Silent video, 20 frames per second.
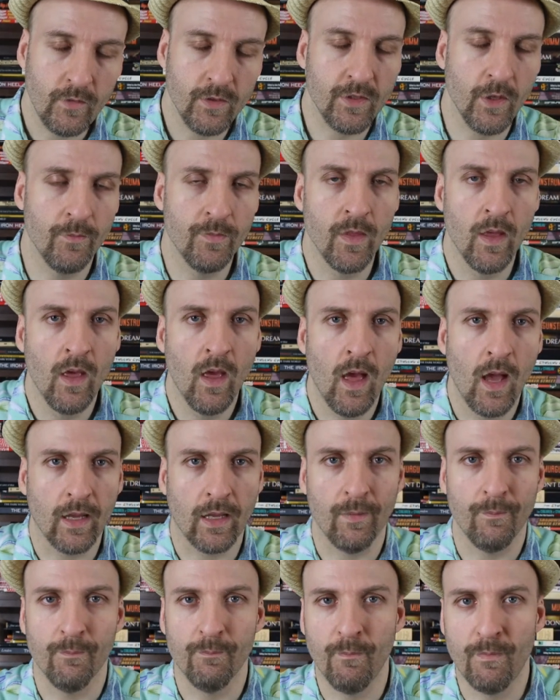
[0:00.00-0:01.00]
So
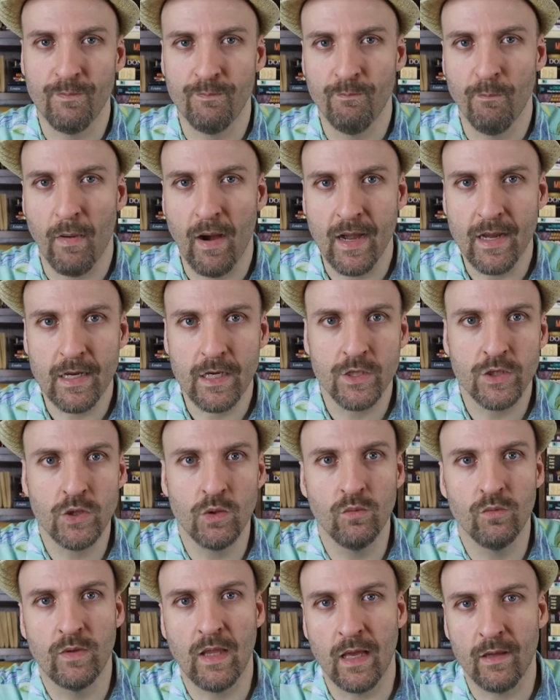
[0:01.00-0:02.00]
again, my
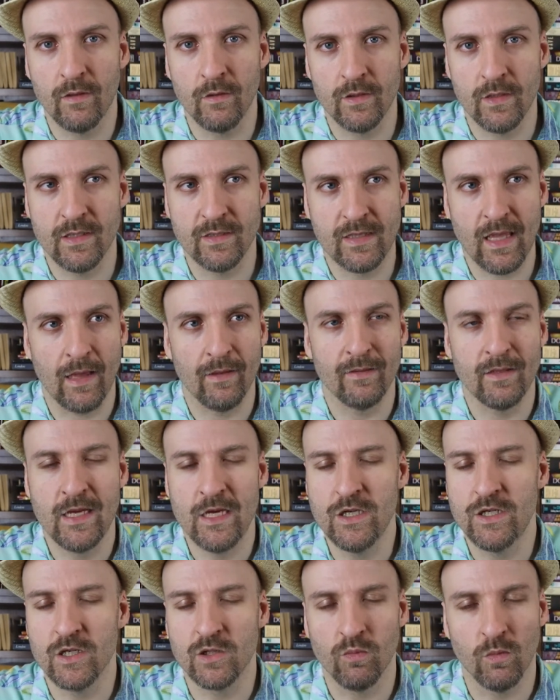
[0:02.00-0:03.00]
issue that is that
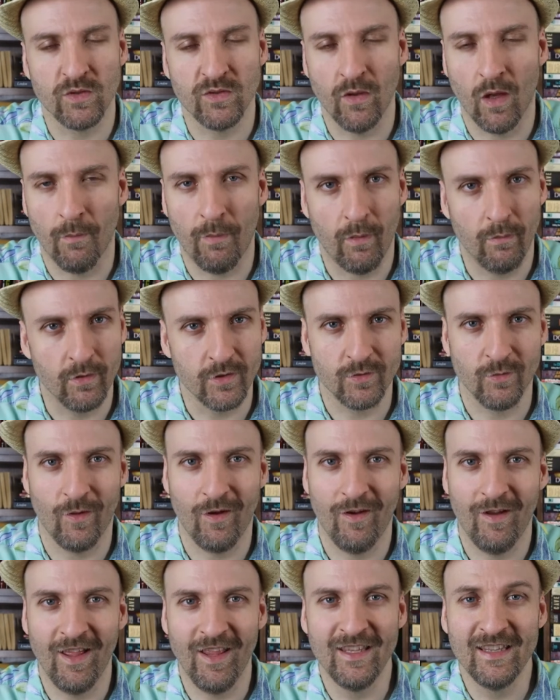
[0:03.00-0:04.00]
he just was not published
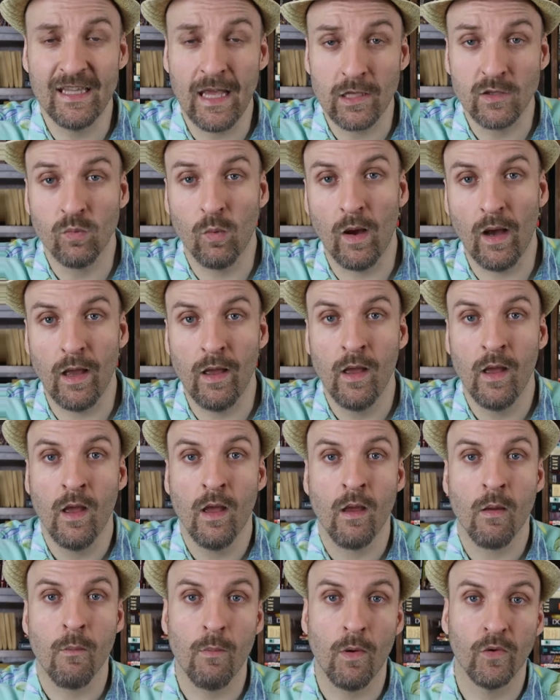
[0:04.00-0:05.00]
well, and that's why
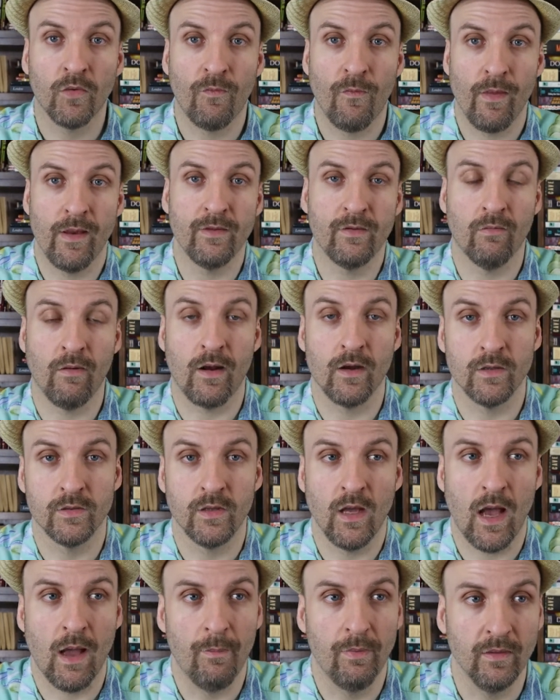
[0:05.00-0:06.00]
most fantasy
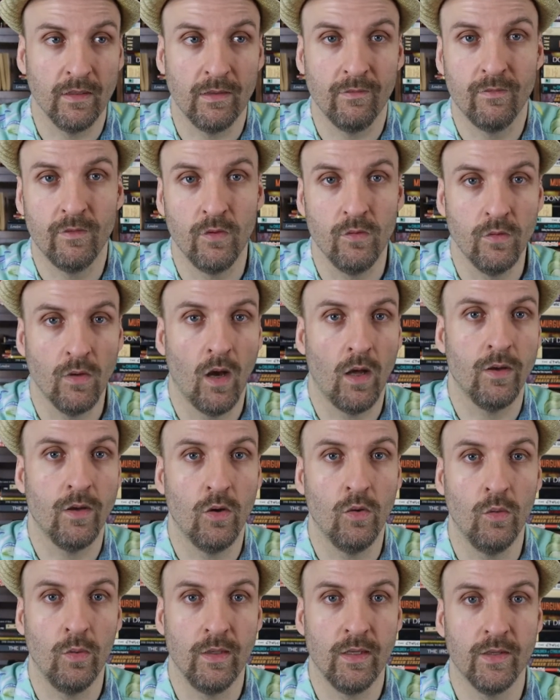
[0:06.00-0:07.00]
writers, I believe, do not
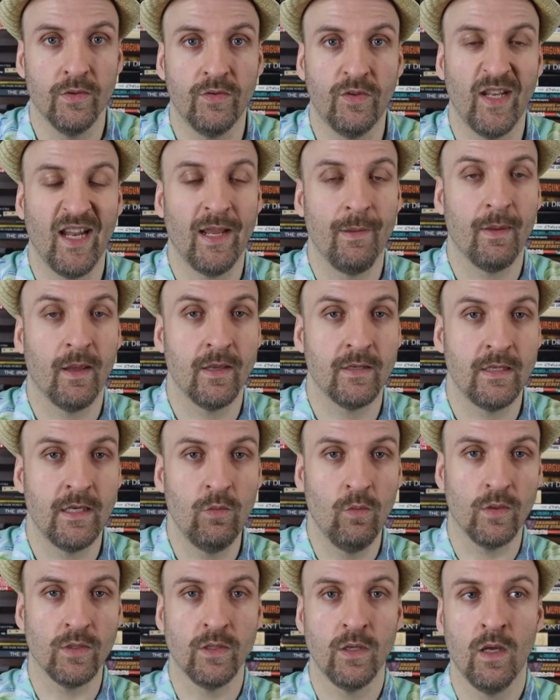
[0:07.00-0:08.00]
know who he is today because
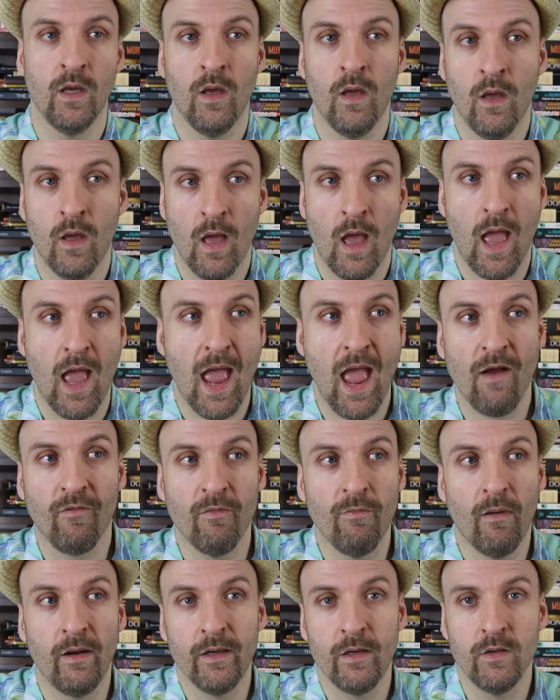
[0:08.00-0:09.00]
he was.
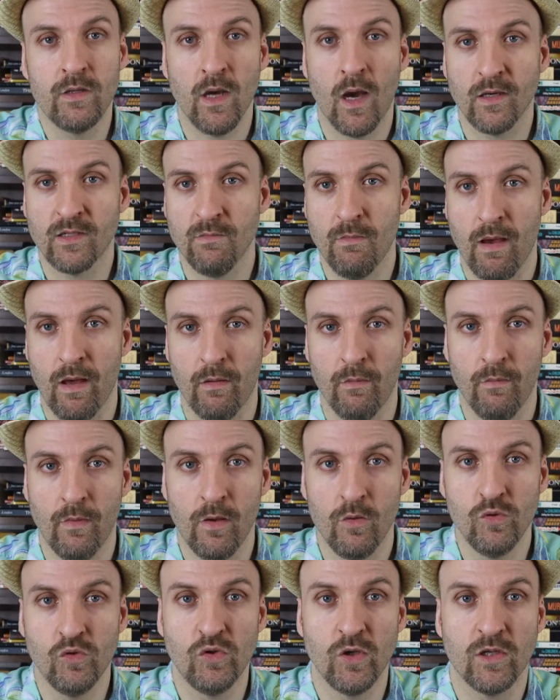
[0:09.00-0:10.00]
Everybody who talks about him,
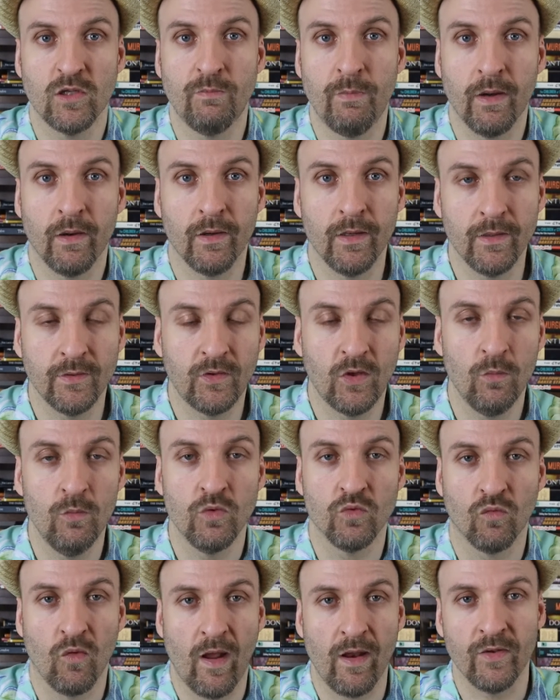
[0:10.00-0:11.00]
who's experienced him,
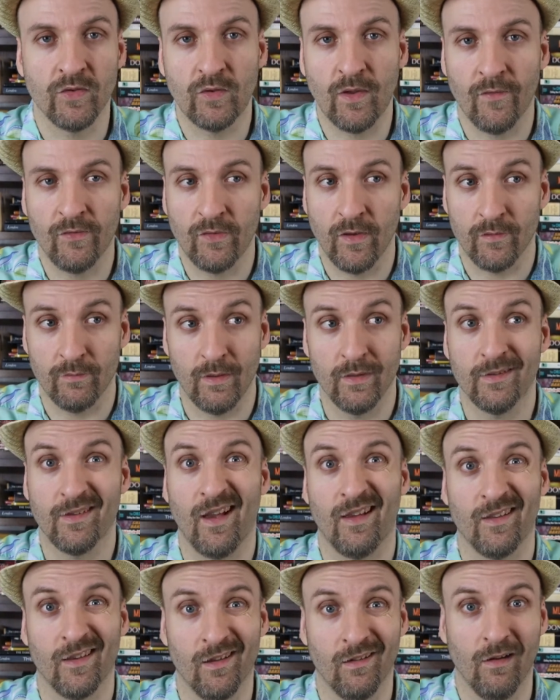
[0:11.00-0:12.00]
who's read his stuff, says this
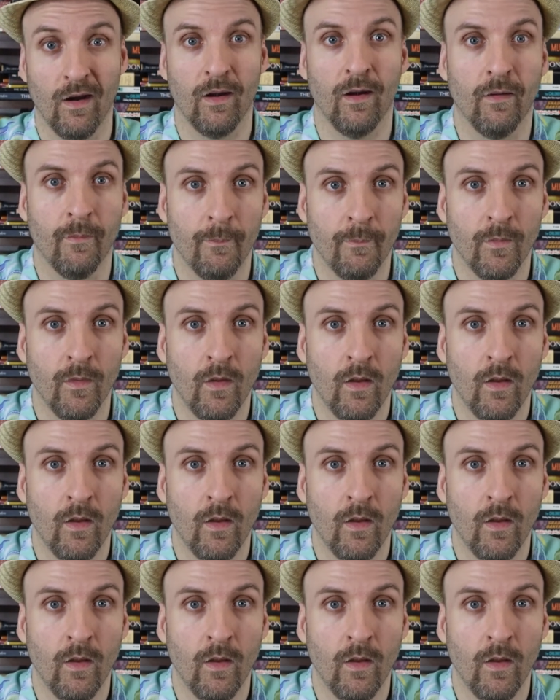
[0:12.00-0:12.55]
guy's a good writer.